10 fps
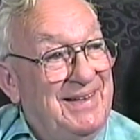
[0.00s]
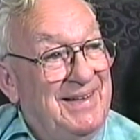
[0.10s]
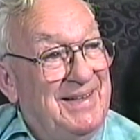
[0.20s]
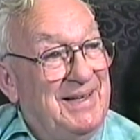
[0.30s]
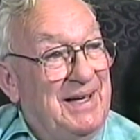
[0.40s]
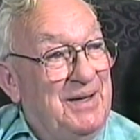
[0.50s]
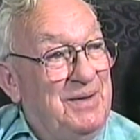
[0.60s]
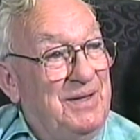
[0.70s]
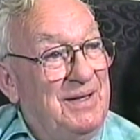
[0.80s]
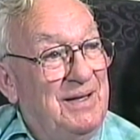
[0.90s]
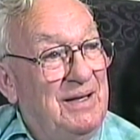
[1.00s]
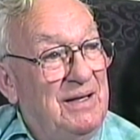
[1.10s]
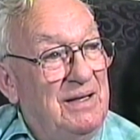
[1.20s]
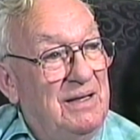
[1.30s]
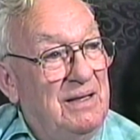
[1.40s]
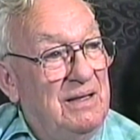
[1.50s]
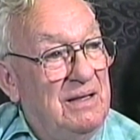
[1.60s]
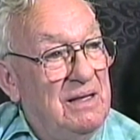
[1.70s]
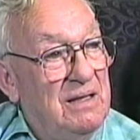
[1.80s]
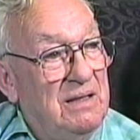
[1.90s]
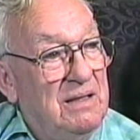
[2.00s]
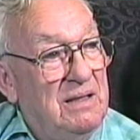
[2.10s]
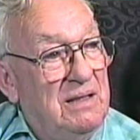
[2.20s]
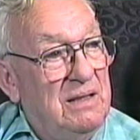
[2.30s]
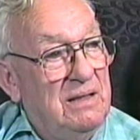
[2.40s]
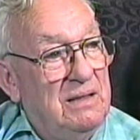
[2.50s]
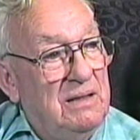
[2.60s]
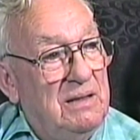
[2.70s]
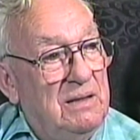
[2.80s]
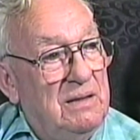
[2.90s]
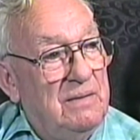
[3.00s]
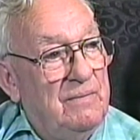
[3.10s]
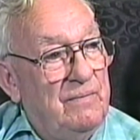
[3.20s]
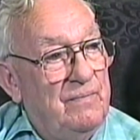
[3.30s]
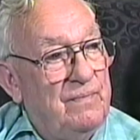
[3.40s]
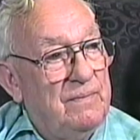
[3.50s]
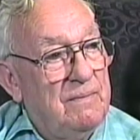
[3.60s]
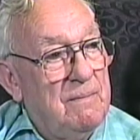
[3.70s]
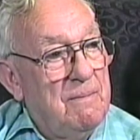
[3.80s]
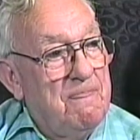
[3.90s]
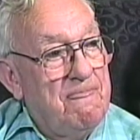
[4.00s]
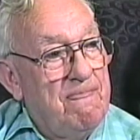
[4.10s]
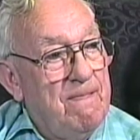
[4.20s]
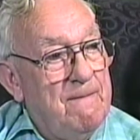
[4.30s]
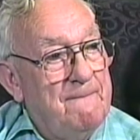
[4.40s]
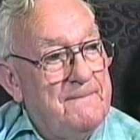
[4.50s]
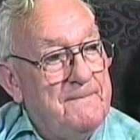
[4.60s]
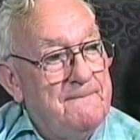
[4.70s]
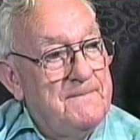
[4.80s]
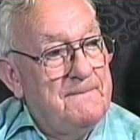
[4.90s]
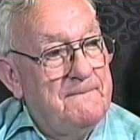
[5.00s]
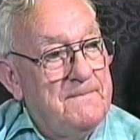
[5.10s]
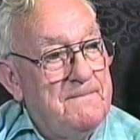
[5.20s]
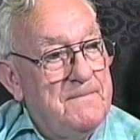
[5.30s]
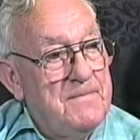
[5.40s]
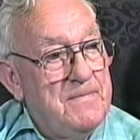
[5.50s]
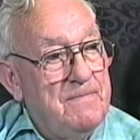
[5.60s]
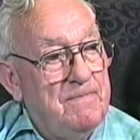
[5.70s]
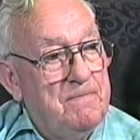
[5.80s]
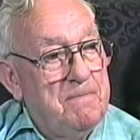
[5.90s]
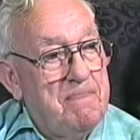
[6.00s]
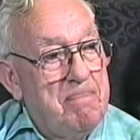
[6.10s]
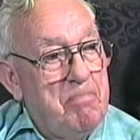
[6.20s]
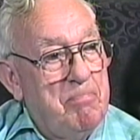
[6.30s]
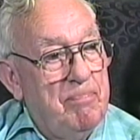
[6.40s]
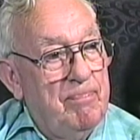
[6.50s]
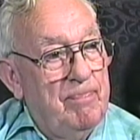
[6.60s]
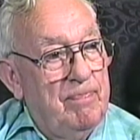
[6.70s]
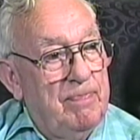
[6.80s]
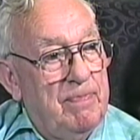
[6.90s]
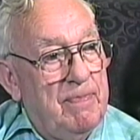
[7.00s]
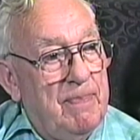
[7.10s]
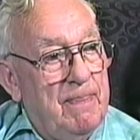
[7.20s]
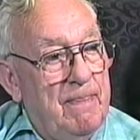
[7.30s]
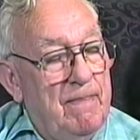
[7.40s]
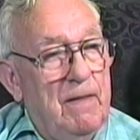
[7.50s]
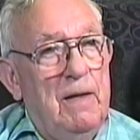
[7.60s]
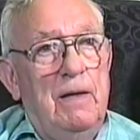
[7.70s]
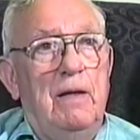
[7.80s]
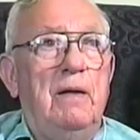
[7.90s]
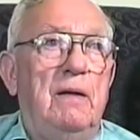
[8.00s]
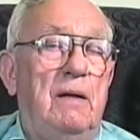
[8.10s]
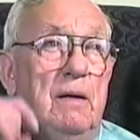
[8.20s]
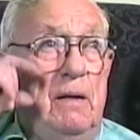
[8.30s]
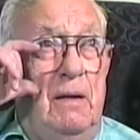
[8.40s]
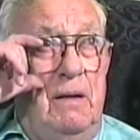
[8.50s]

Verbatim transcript: So between the time you entered at the age of 18 and the time you got to Hawaii, approximately how much time had transpired at